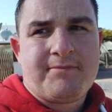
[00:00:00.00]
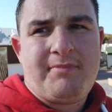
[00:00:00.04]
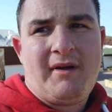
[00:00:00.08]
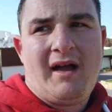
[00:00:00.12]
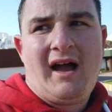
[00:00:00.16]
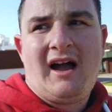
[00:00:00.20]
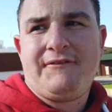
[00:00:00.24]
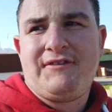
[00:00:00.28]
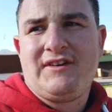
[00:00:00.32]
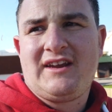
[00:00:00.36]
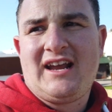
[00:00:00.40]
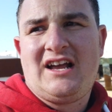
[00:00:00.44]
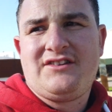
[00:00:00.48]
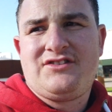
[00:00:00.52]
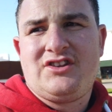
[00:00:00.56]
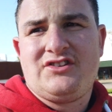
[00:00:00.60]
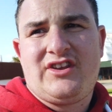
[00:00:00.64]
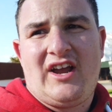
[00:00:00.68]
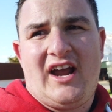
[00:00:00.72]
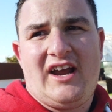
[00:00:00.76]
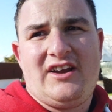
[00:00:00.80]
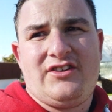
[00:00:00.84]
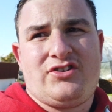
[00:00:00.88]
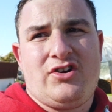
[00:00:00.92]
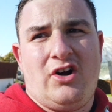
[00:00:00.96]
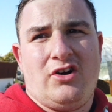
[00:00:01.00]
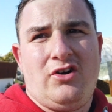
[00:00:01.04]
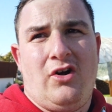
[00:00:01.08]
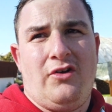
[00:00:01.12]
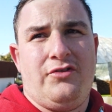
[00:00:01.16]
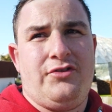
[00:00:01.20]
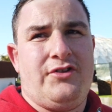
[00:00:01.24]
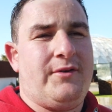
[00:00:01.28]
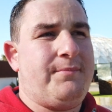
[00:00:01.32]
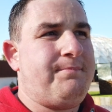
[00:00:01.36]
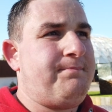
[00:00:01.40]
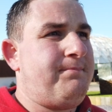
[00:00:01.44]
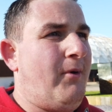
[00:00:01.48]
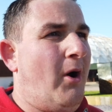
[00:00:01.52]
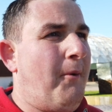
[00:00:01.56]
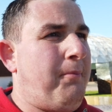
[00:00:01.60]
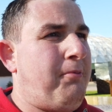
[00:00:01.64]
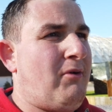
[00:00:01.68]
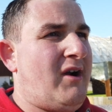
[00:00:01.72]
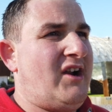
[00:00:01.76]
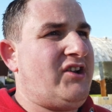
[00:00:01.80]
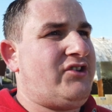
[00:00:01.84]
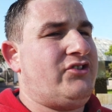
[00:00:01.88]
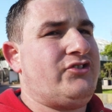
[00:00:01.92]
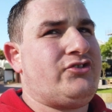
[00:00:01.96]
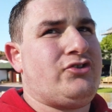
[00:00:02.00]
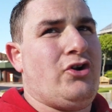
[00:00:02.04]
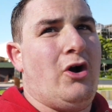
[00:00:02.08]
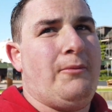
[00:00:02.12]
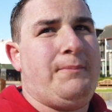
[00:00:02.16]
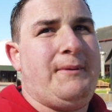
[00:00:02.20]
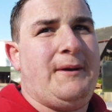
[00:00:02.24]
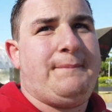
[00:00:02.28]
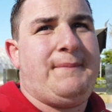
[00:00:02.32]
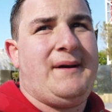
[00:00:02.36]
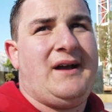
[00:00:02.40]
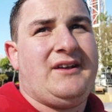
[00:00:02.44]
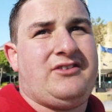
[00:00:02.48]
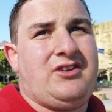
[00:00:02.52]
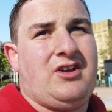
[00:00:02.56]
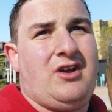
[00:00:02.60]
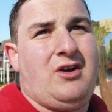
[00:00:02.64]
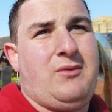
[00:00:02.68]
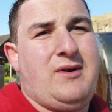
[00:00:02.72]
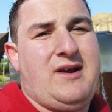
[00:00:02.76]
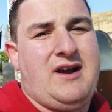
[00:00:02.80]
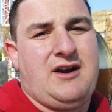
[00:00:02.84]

but I think as the day's gone on, the operations got a bit better.